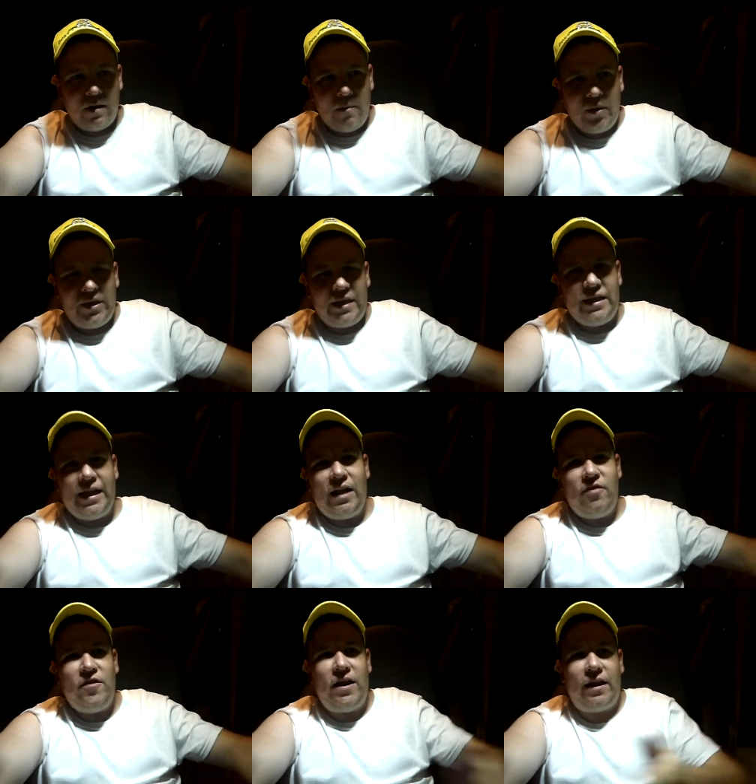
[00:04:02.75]
But then you got to
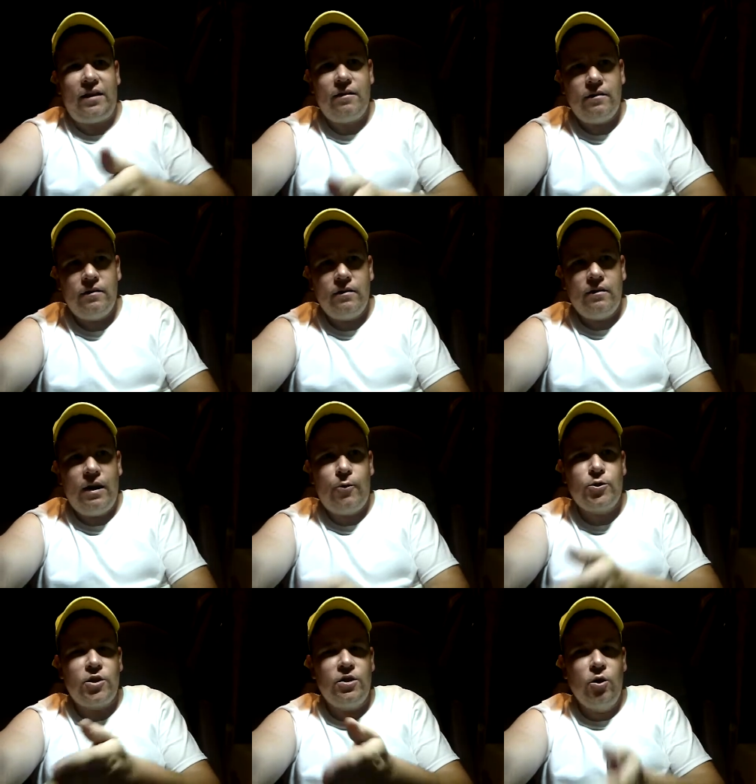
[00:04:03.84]
think, it
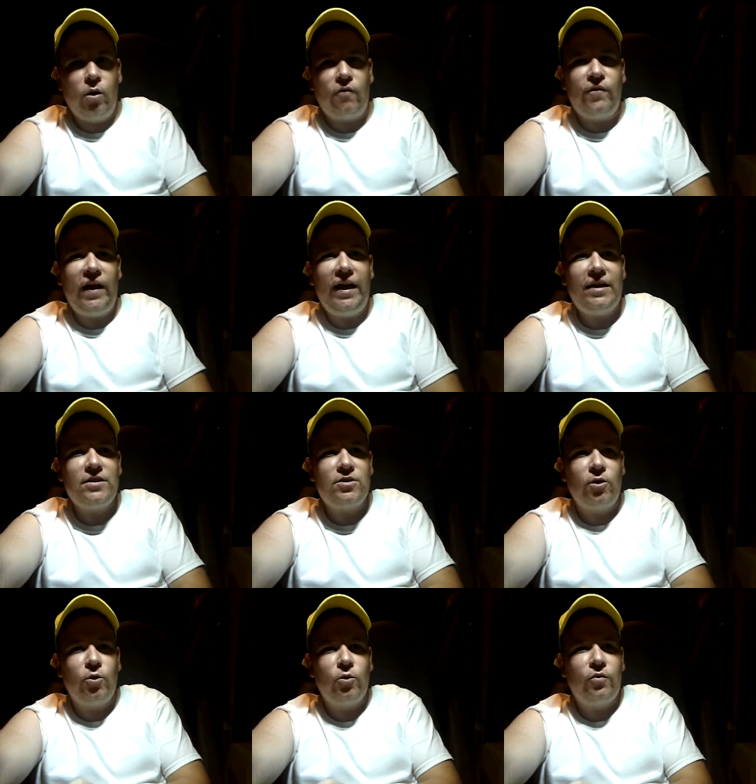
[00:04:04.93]
was a newer van,
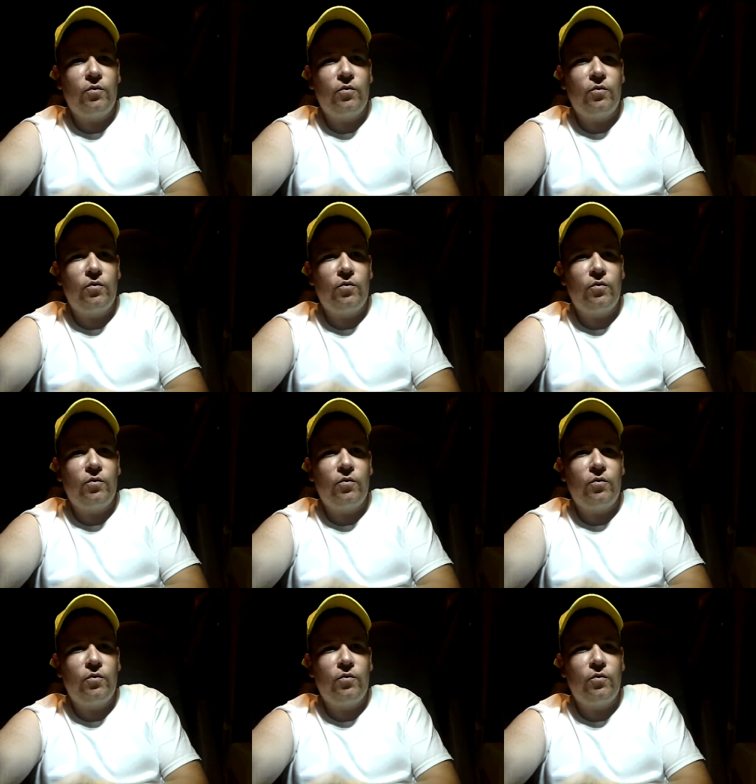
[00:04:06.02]
so